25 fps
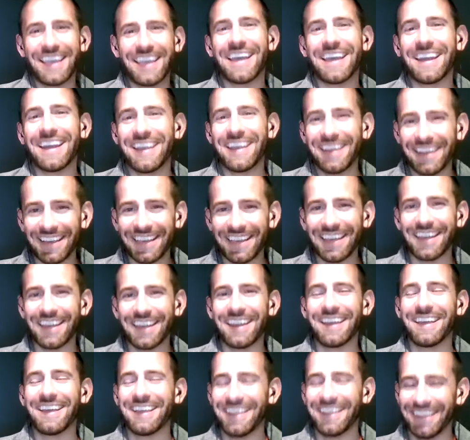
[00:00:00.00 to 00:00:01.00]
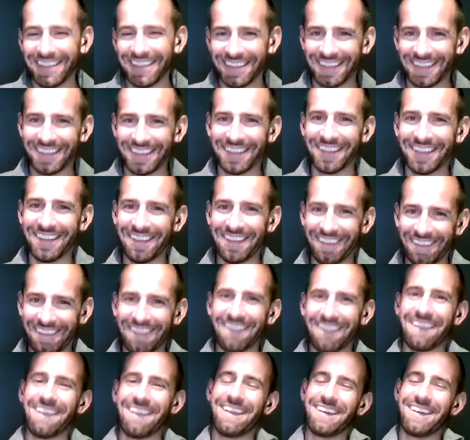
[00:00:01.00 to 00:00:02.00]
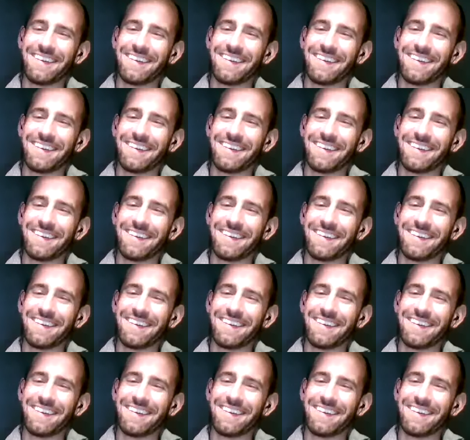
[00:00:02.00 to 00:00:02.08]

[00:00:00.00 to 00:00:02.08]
expect a little bit something a